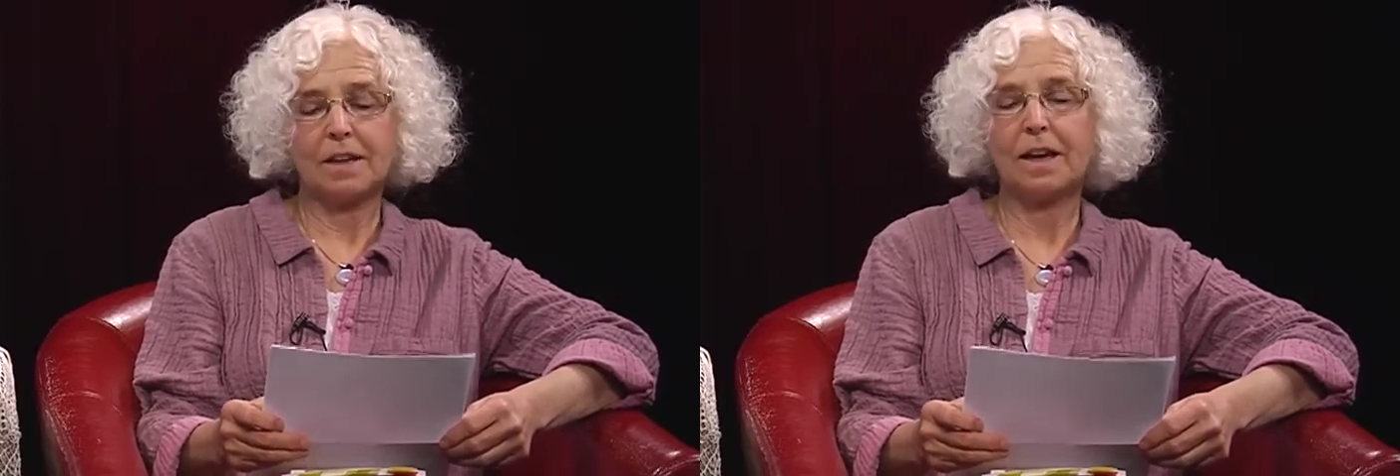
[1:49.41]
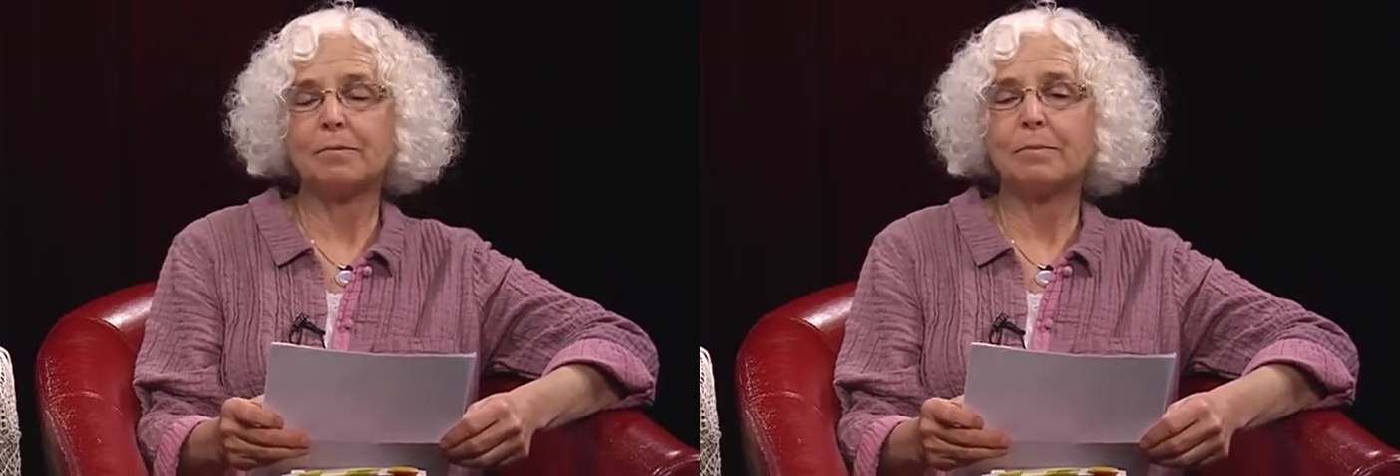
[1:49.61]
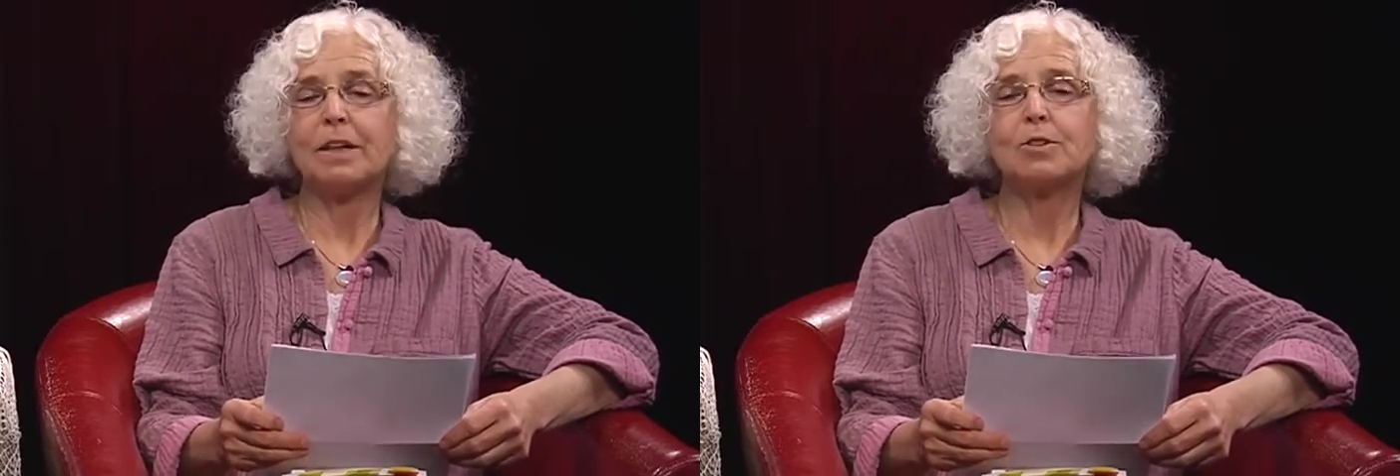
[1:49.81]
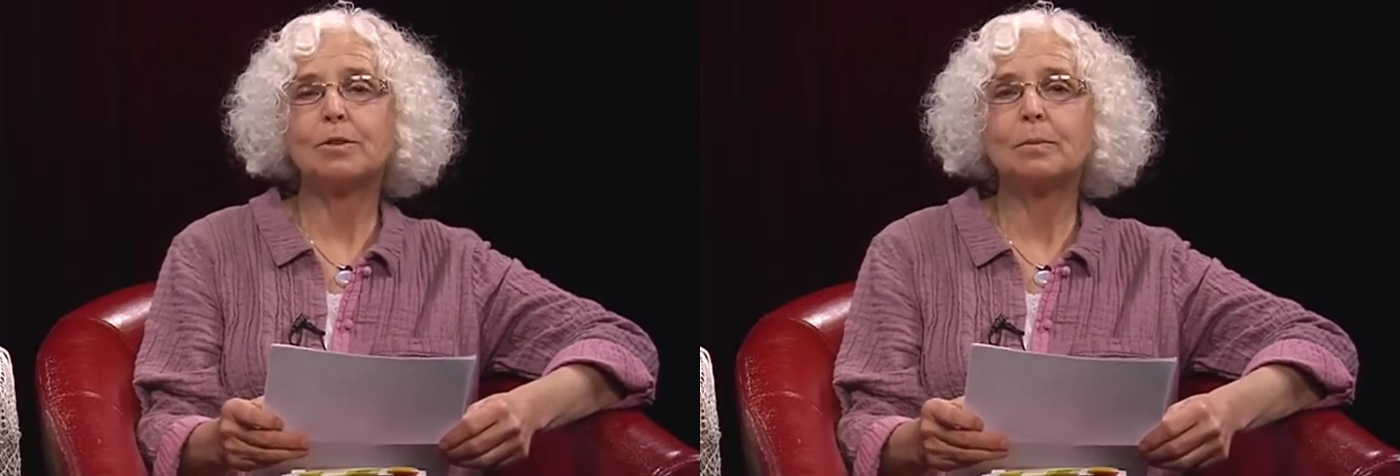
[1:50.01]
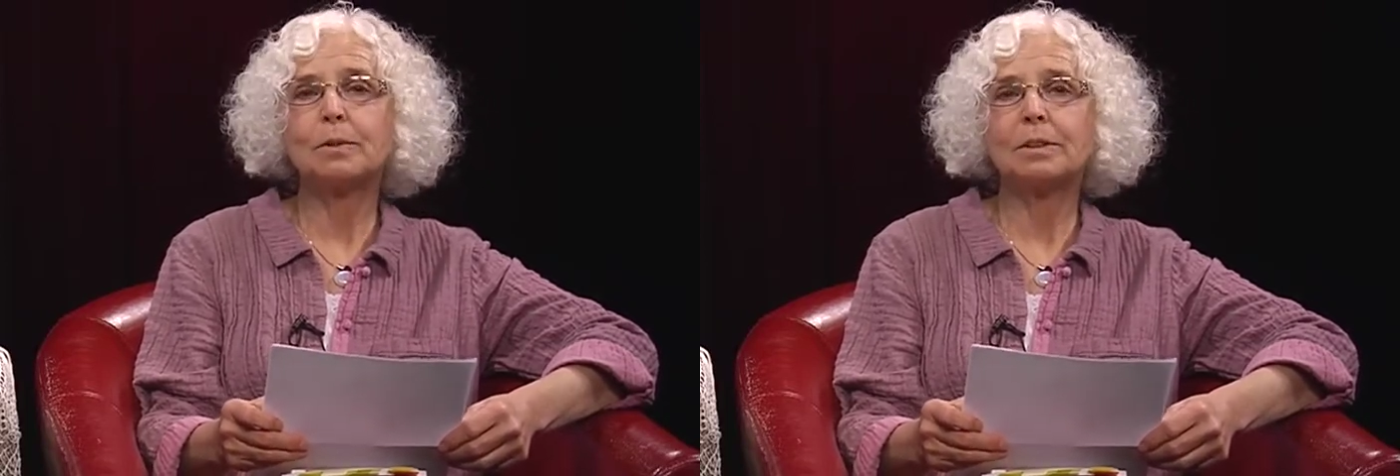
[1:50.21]
and
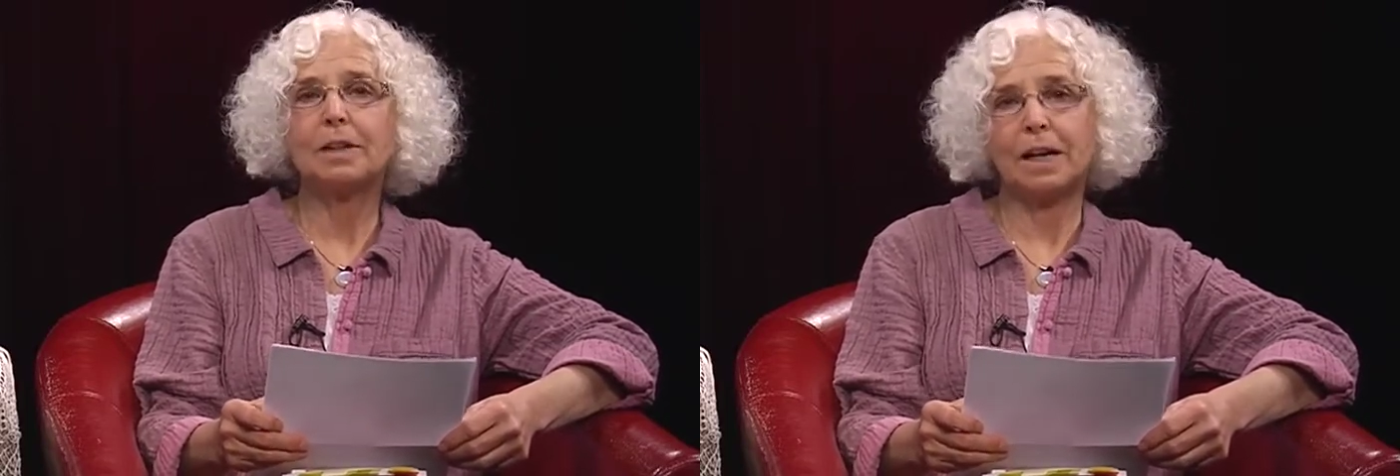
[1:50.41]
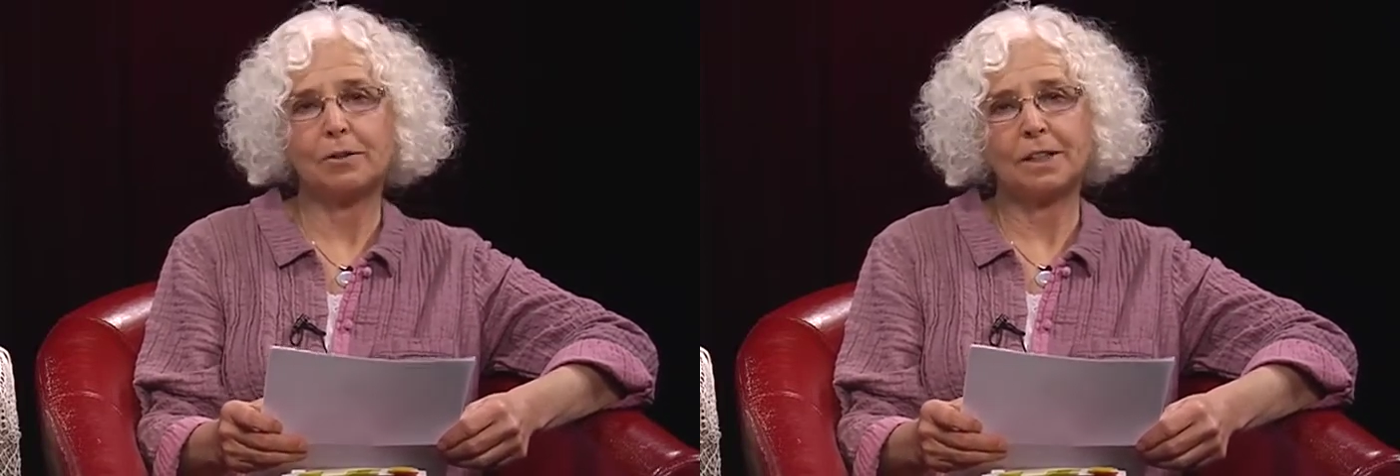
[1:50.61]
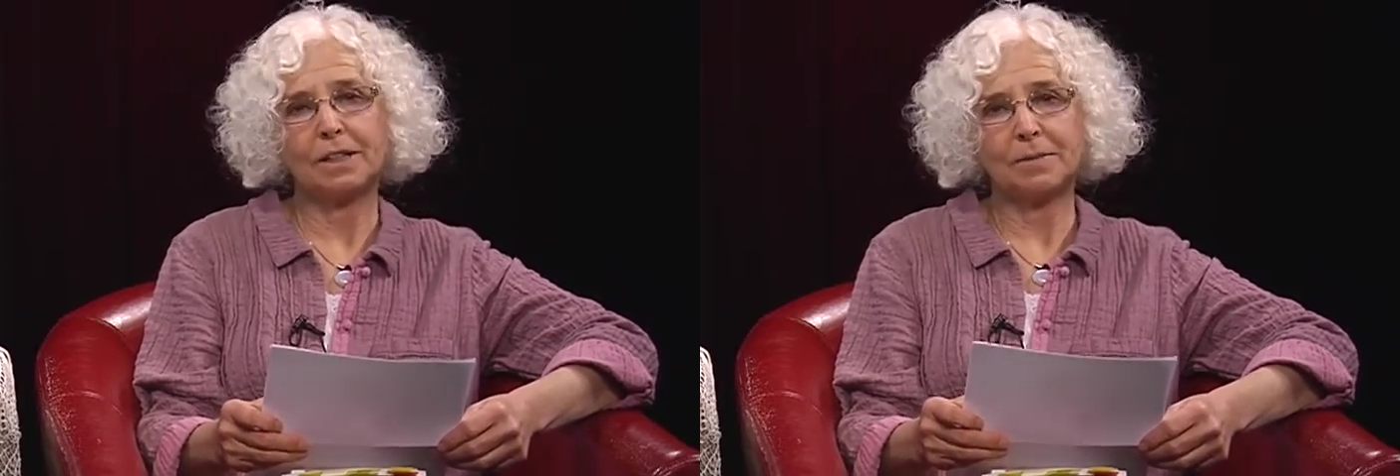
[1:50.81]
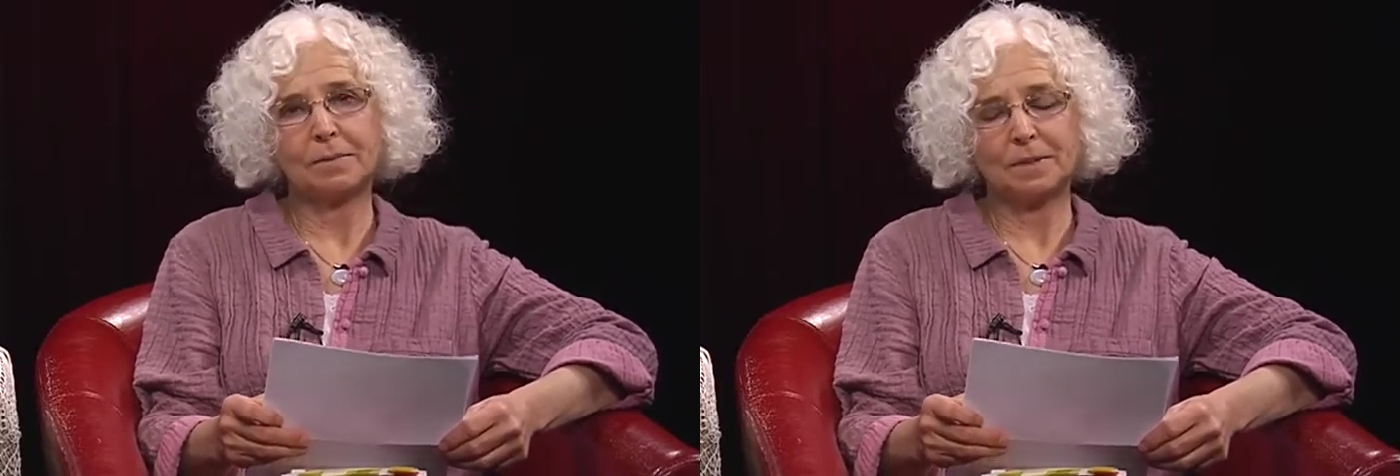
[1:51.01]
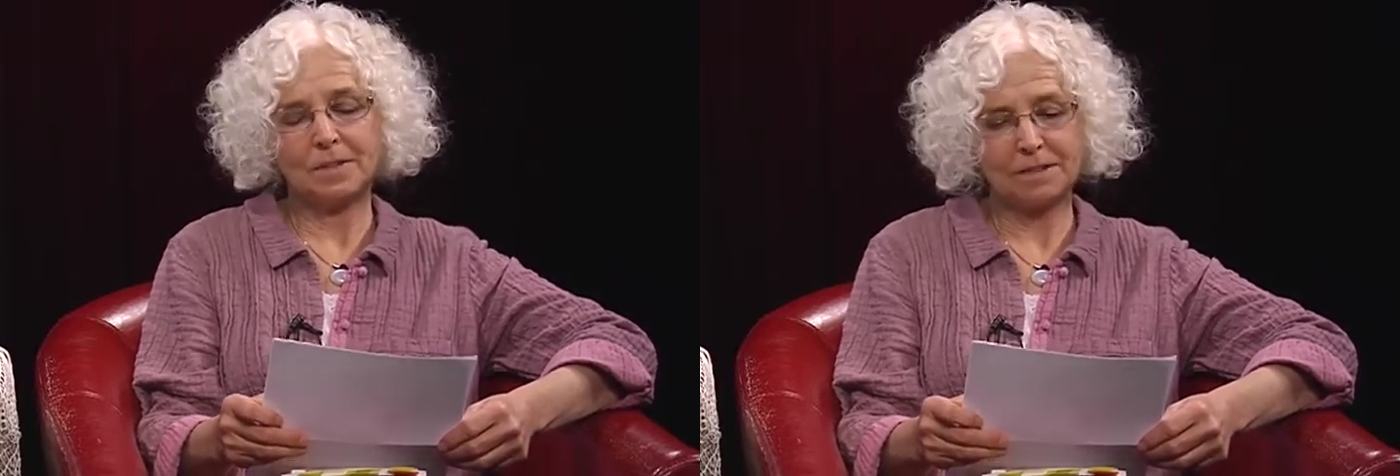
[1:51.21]
measurable
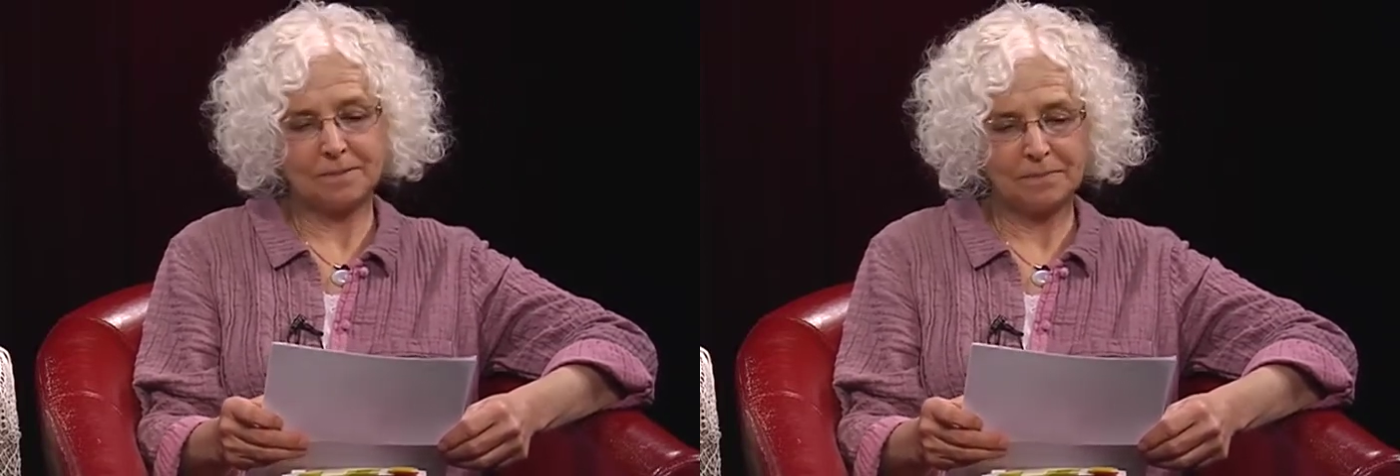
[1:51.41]
outcomes.